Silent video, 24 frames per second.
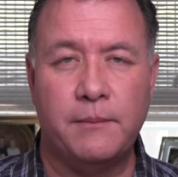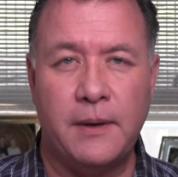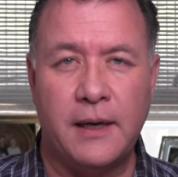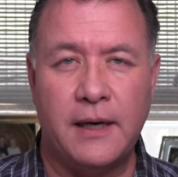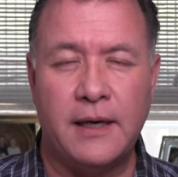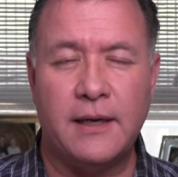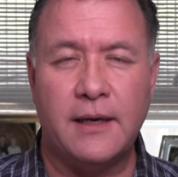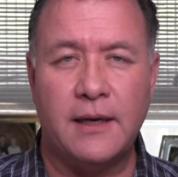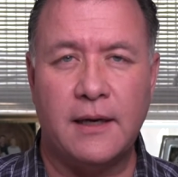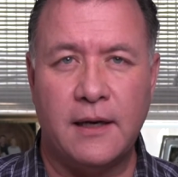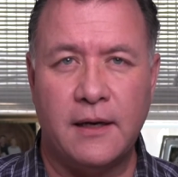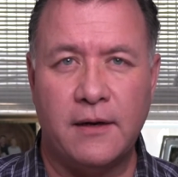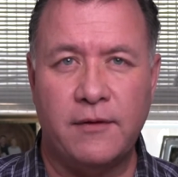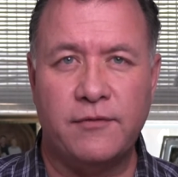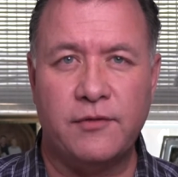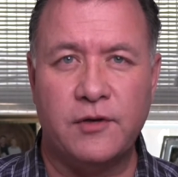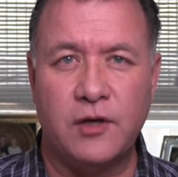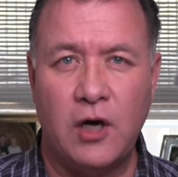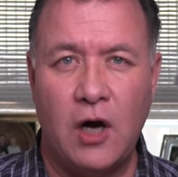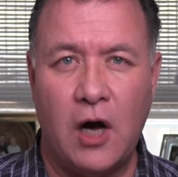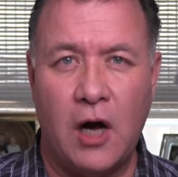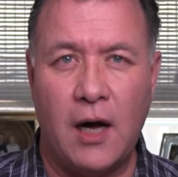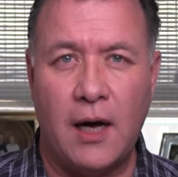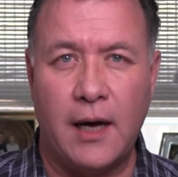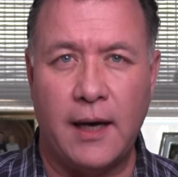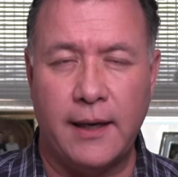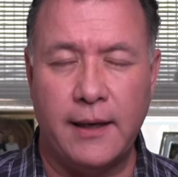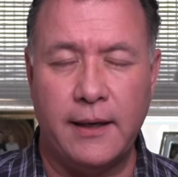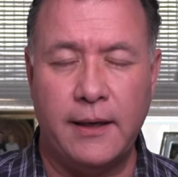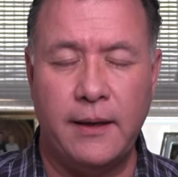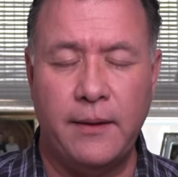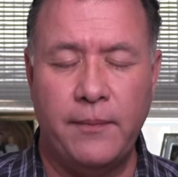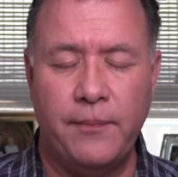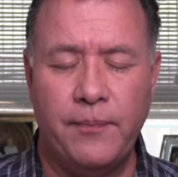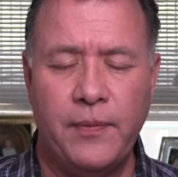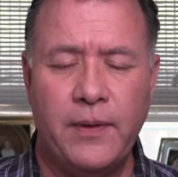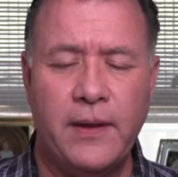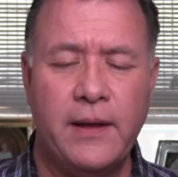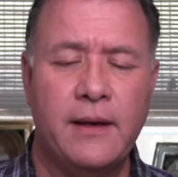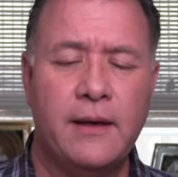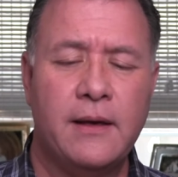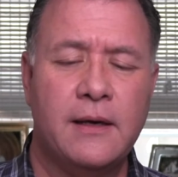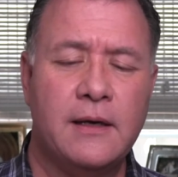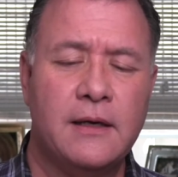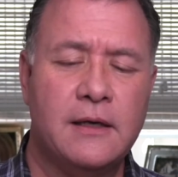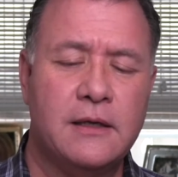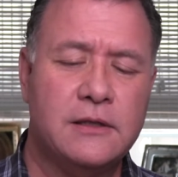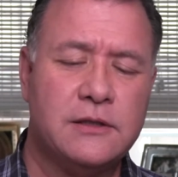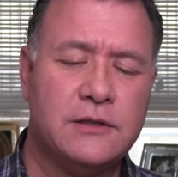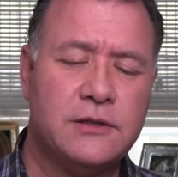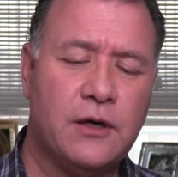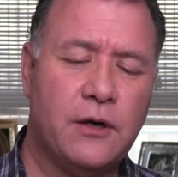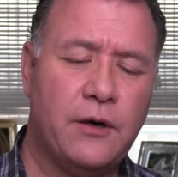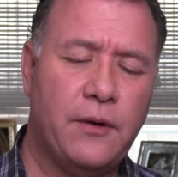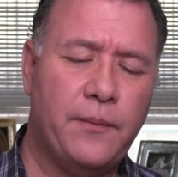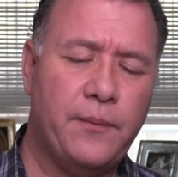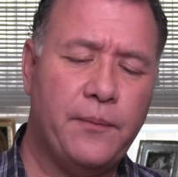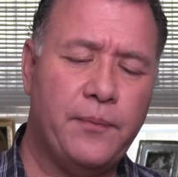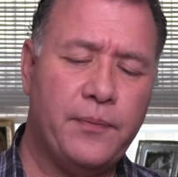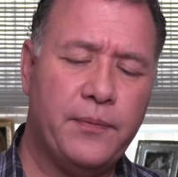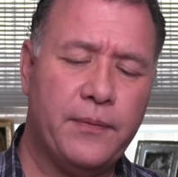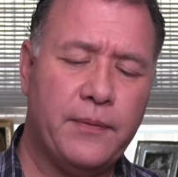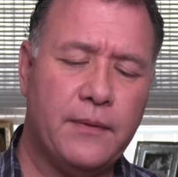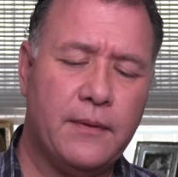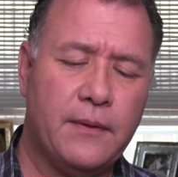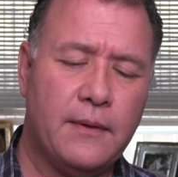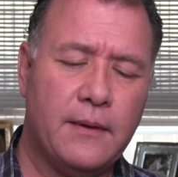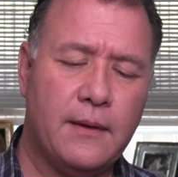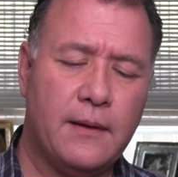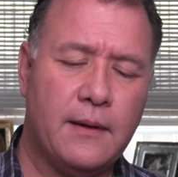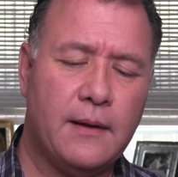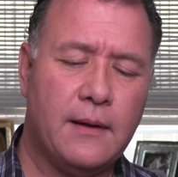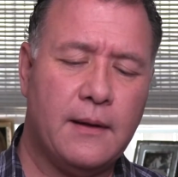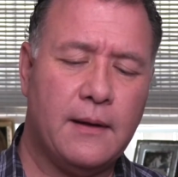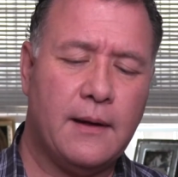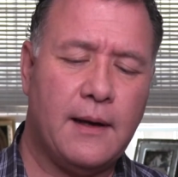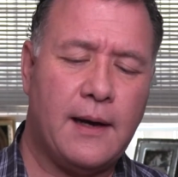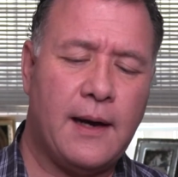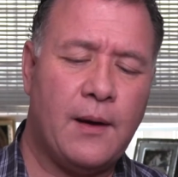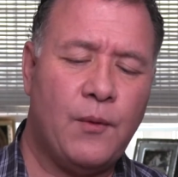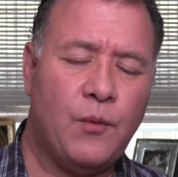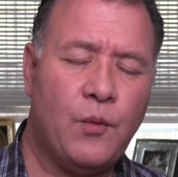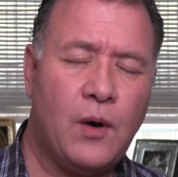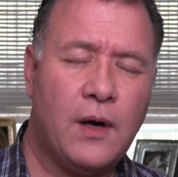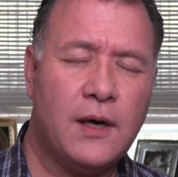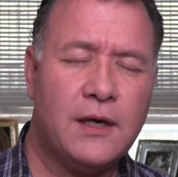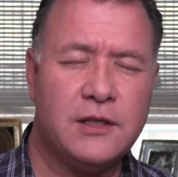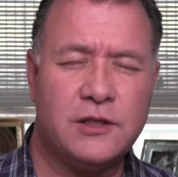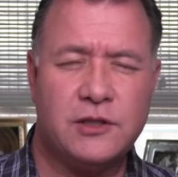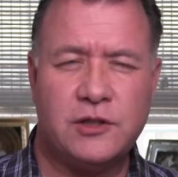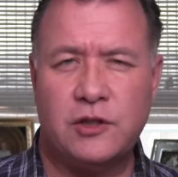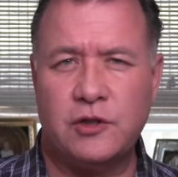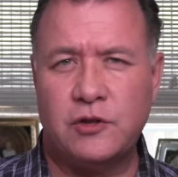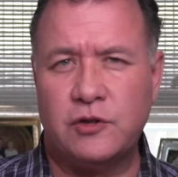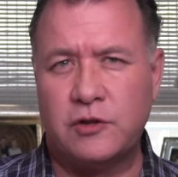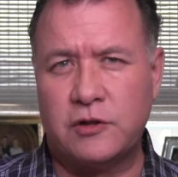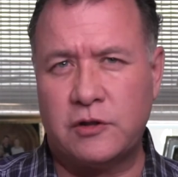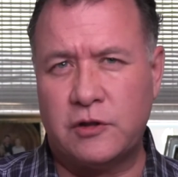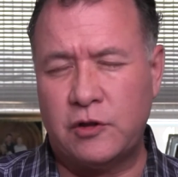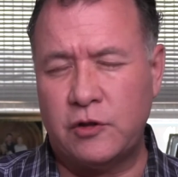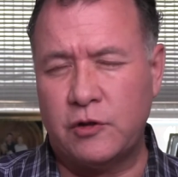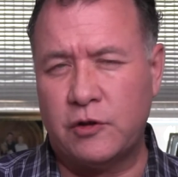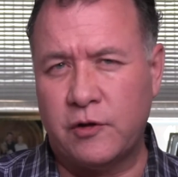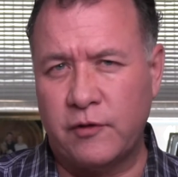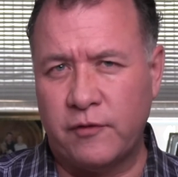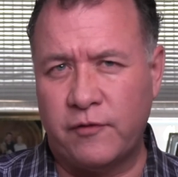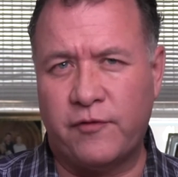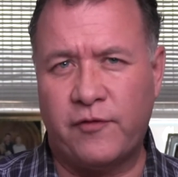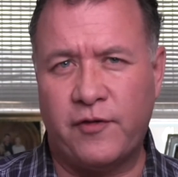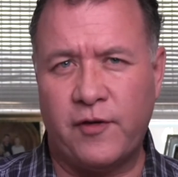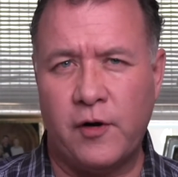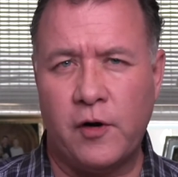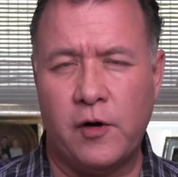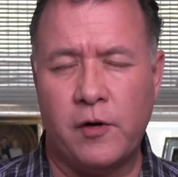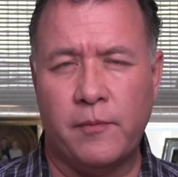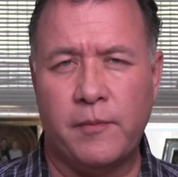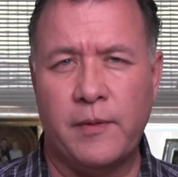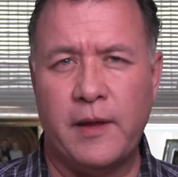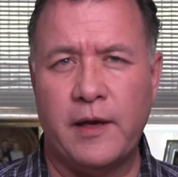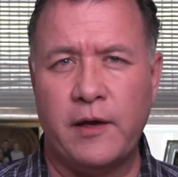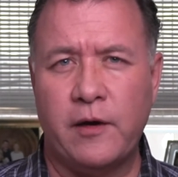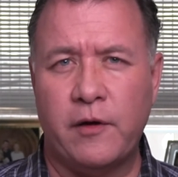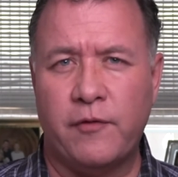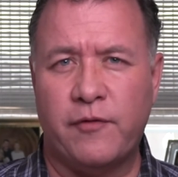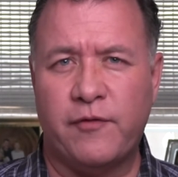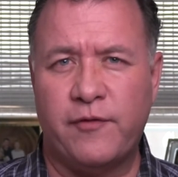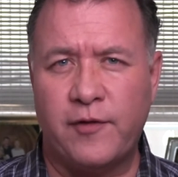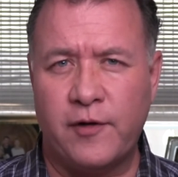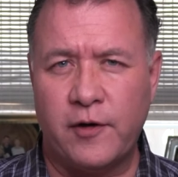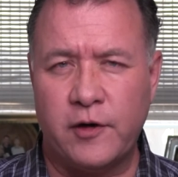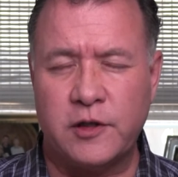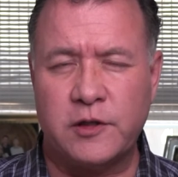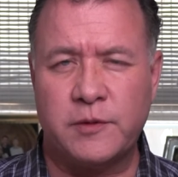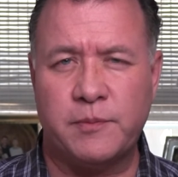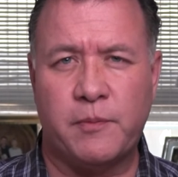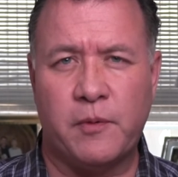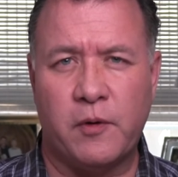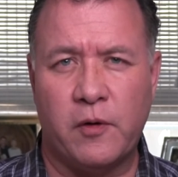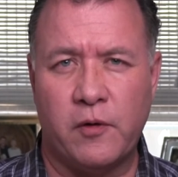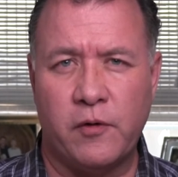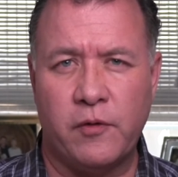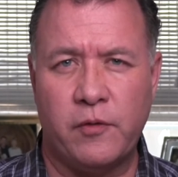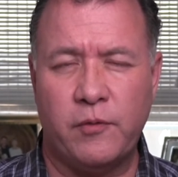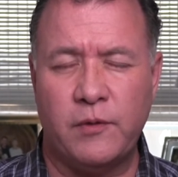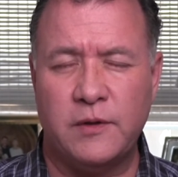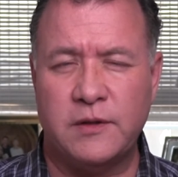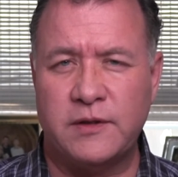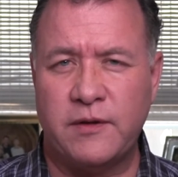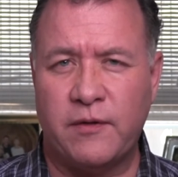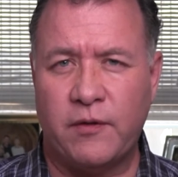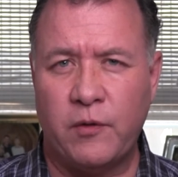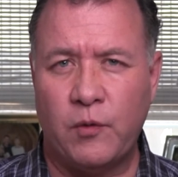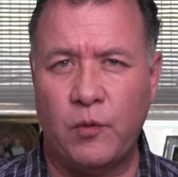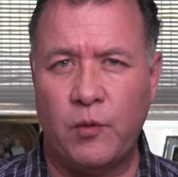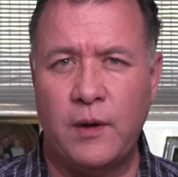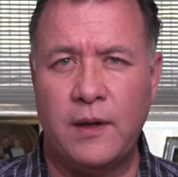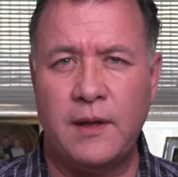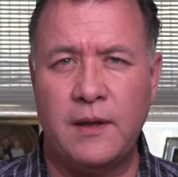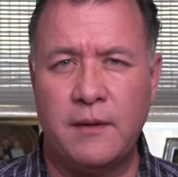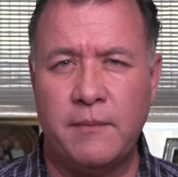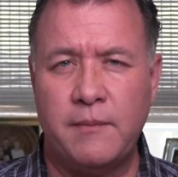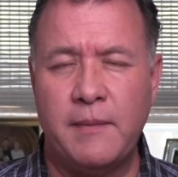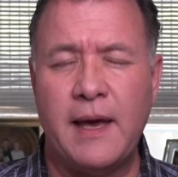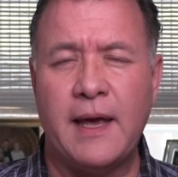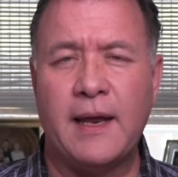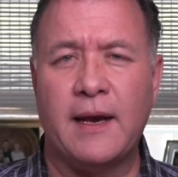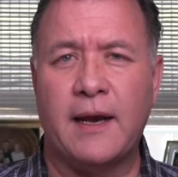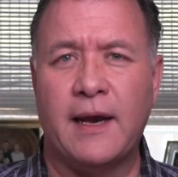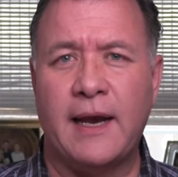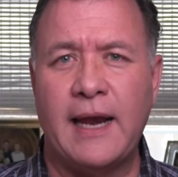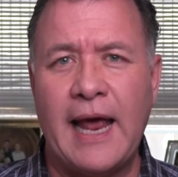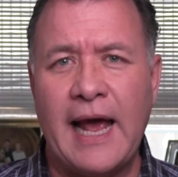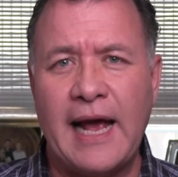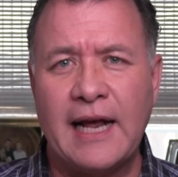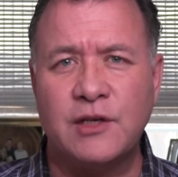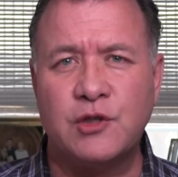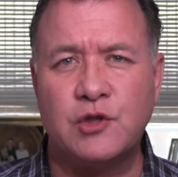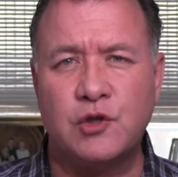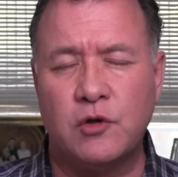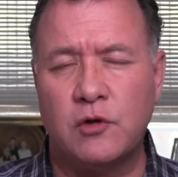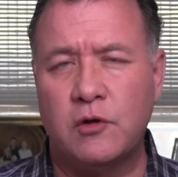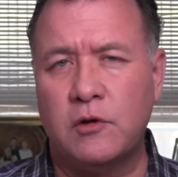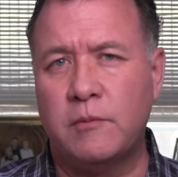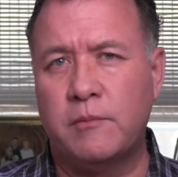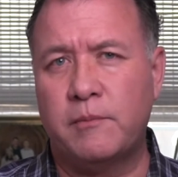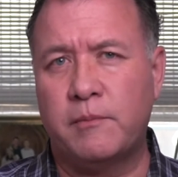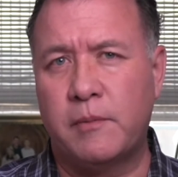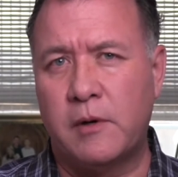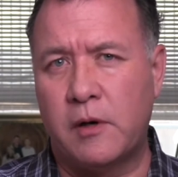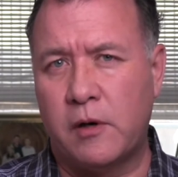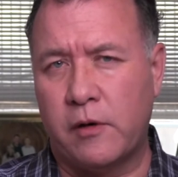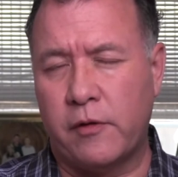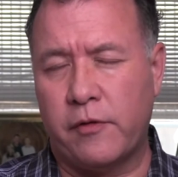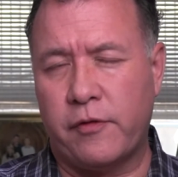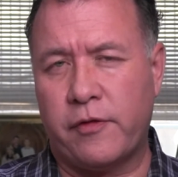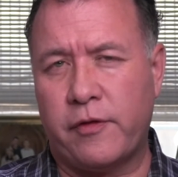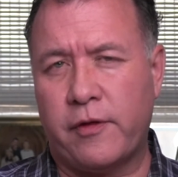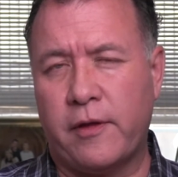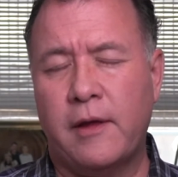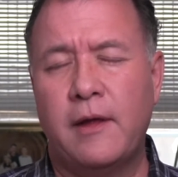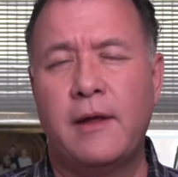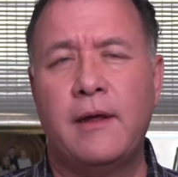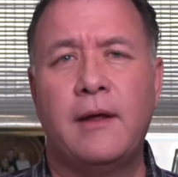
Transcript: but of God. So I want us just to confirm that your first birth was of the will of man, a natural birth.